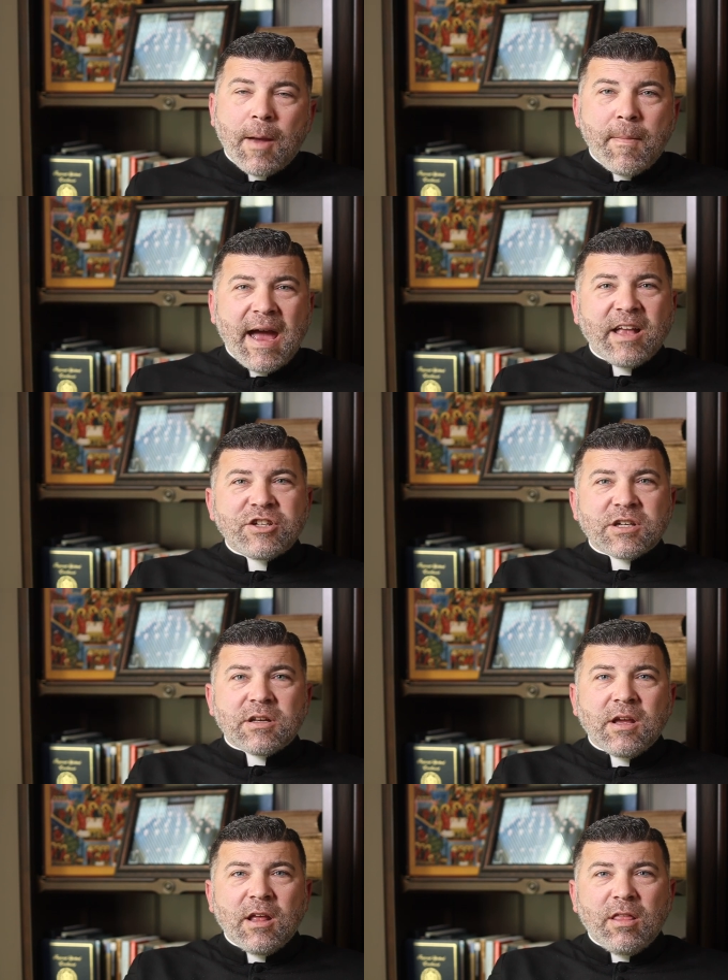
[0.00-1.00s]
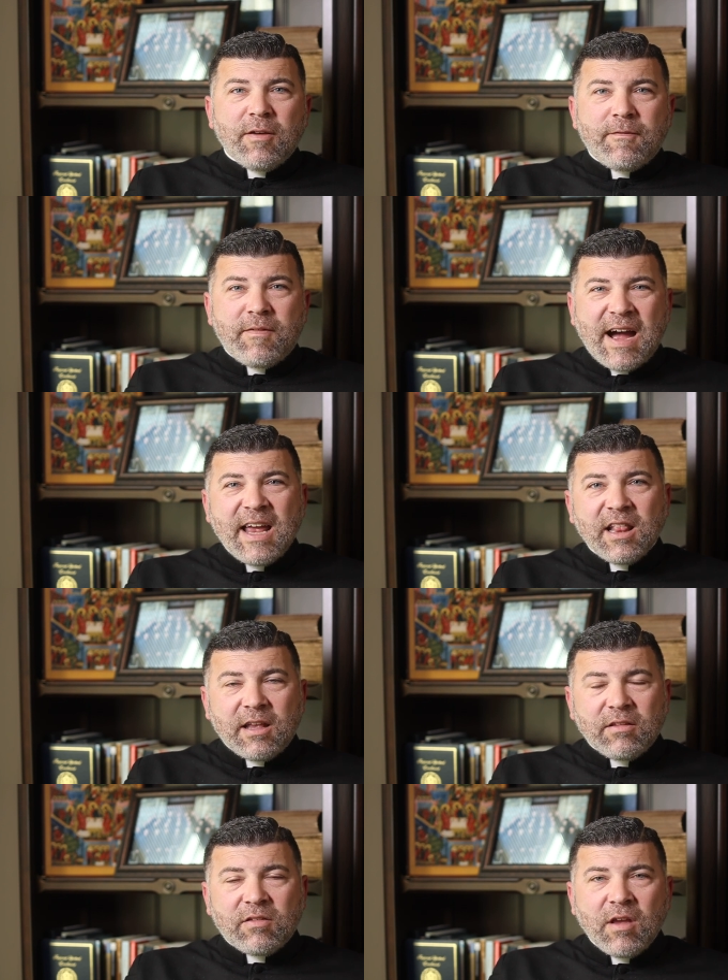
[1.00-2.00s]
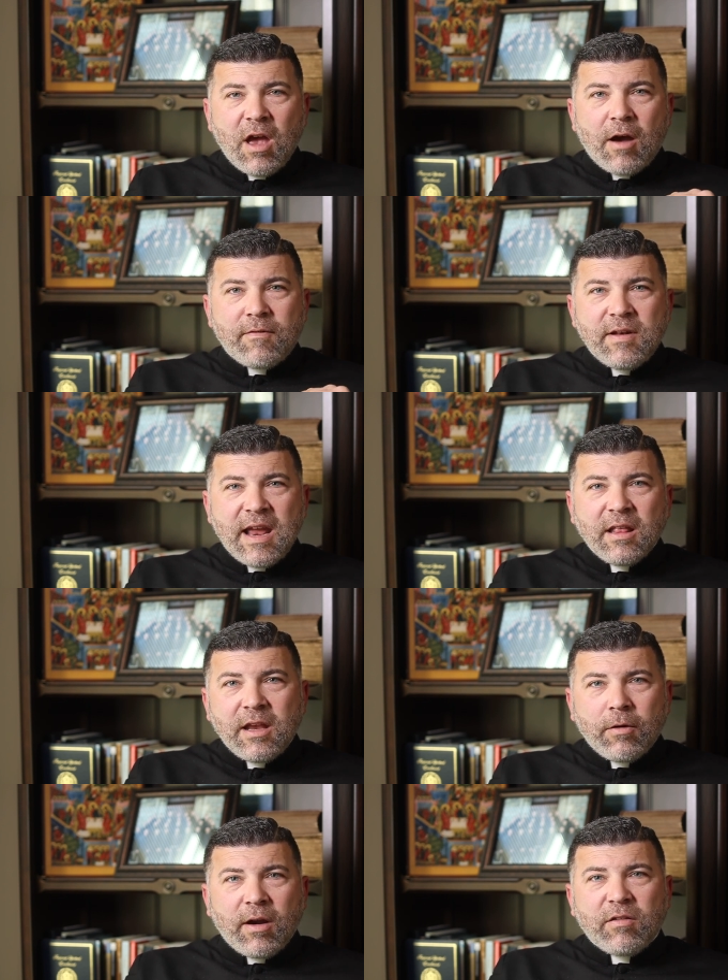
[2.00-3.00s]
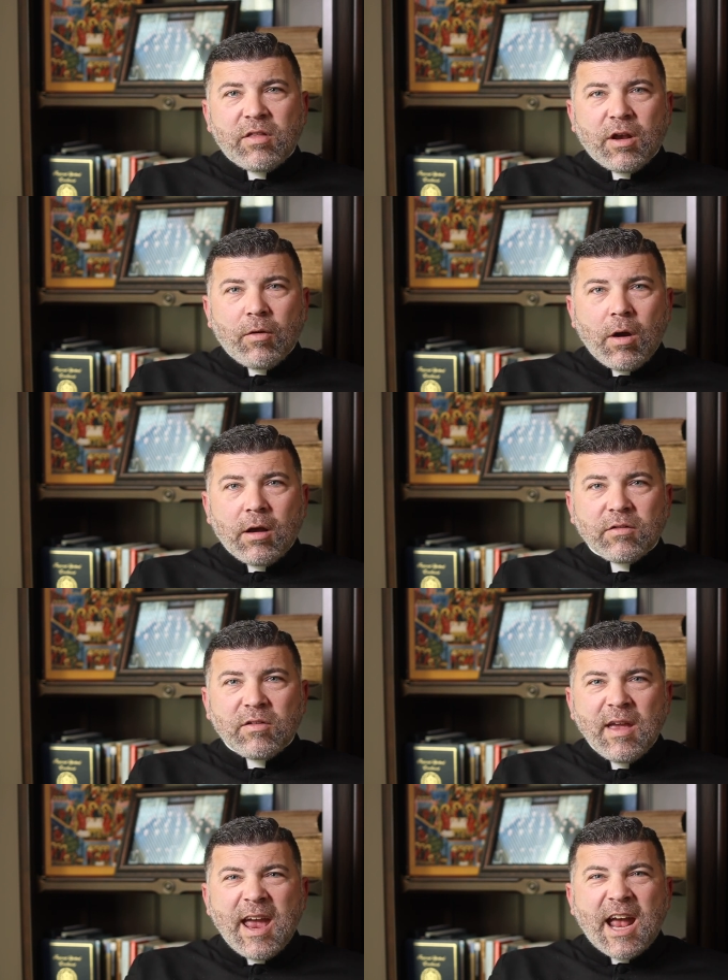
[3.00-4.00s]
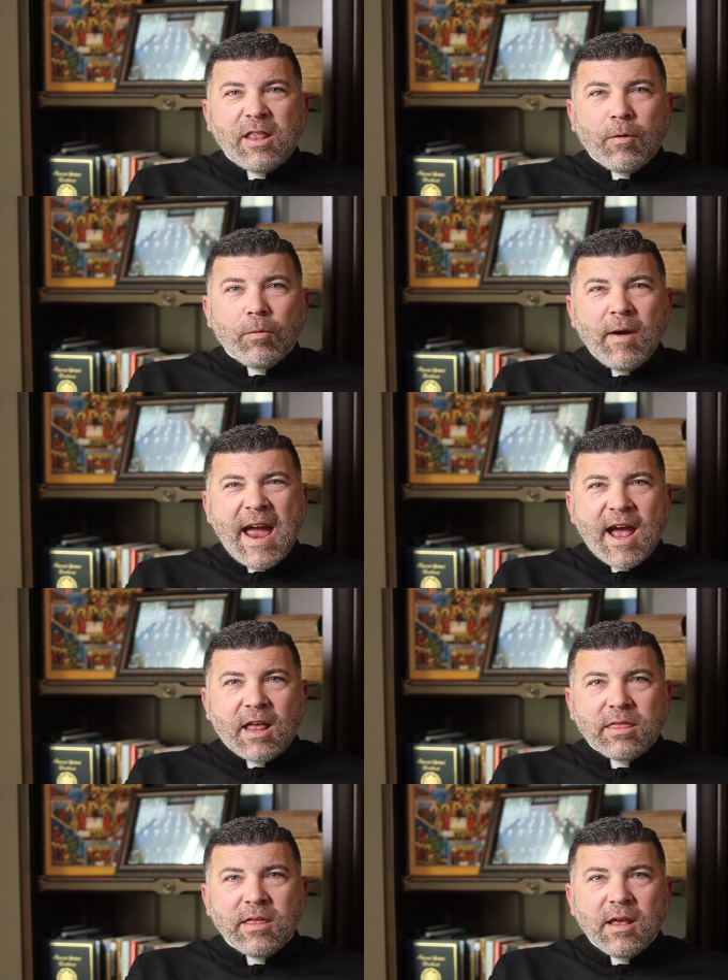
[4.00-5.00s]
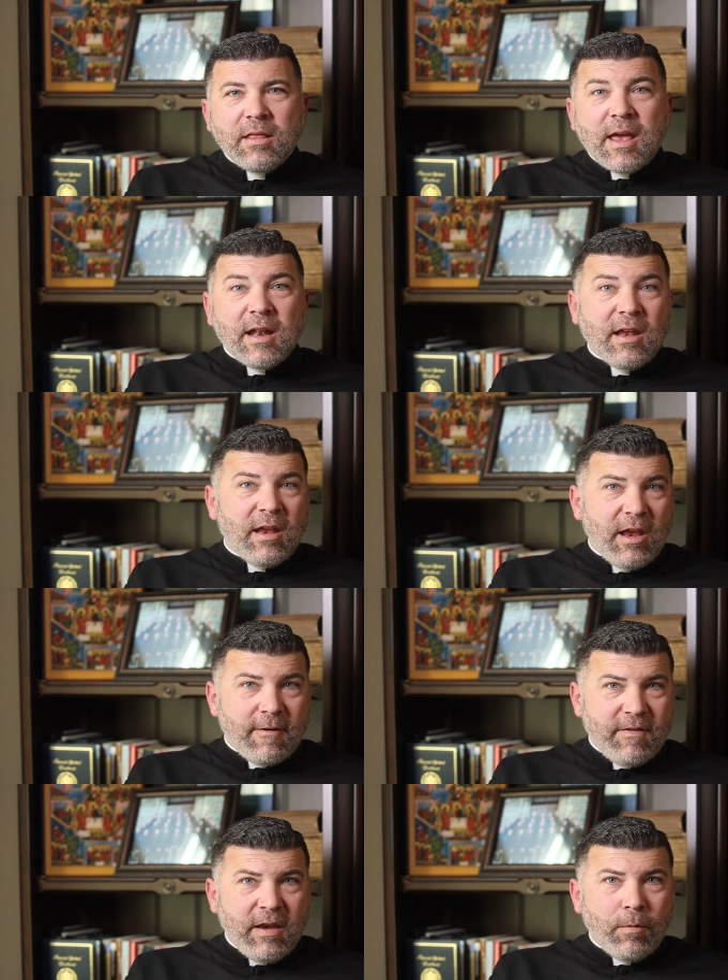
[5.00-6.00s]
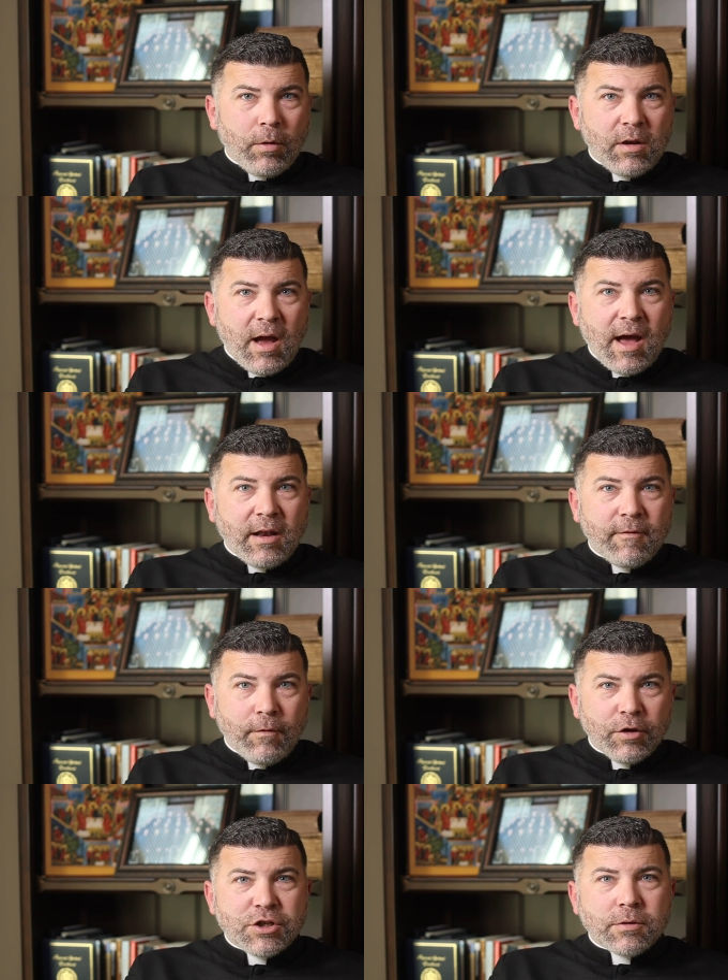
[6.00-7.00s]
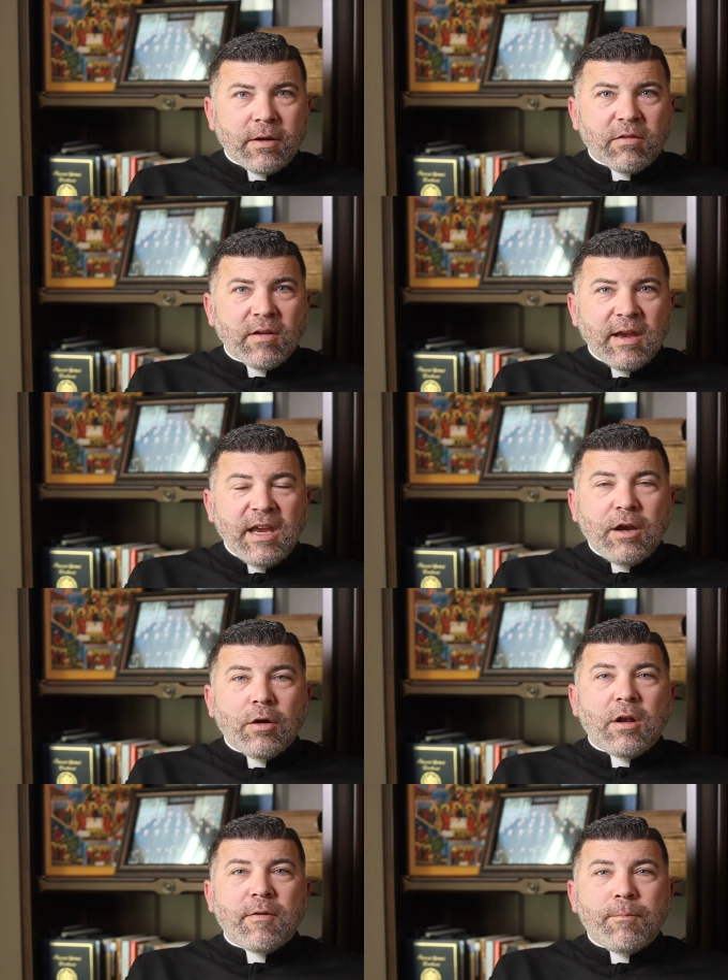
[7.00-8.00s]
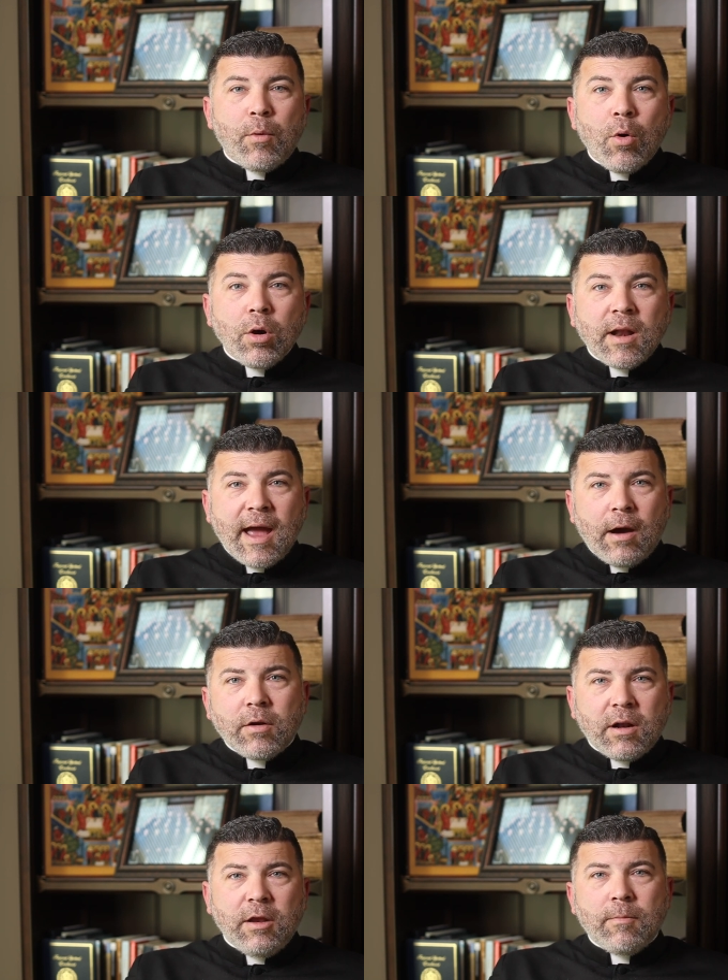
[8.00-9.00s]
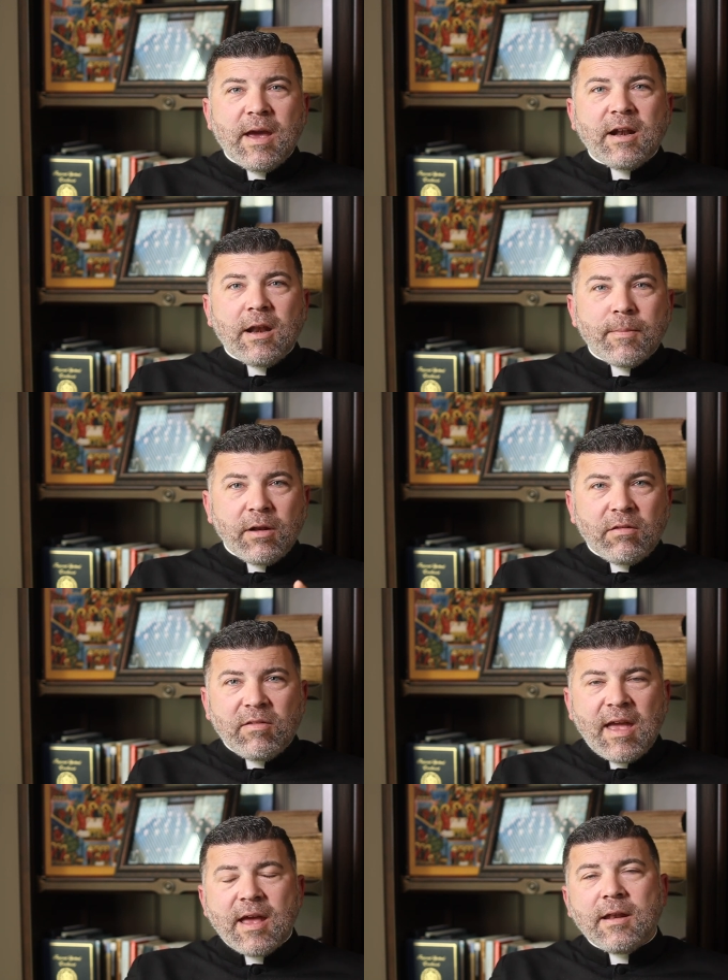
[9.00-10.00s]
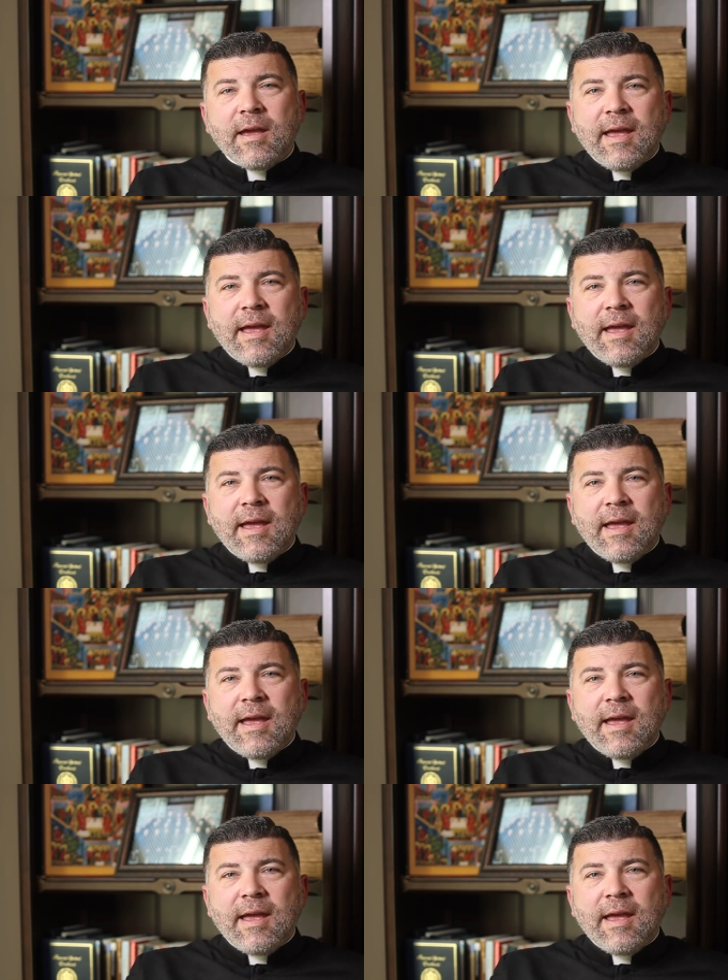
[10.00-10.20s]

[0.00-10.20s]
Imagine the violence of nailing Christ to the cross and the wrath that, if he were not virtuous, he could have poured out on humanity, but instead,